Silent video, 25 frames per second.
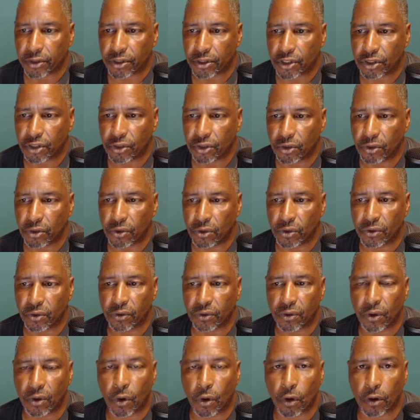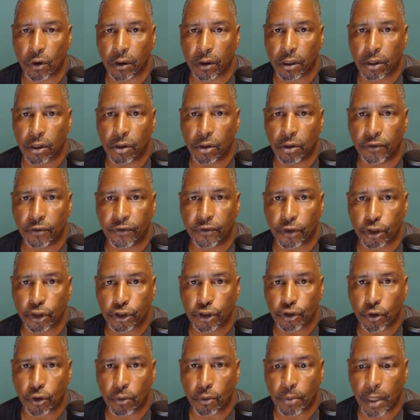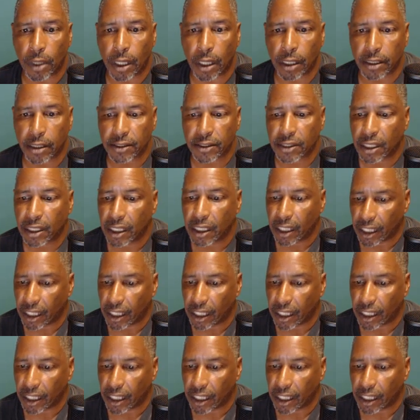to Oracle VirtualBox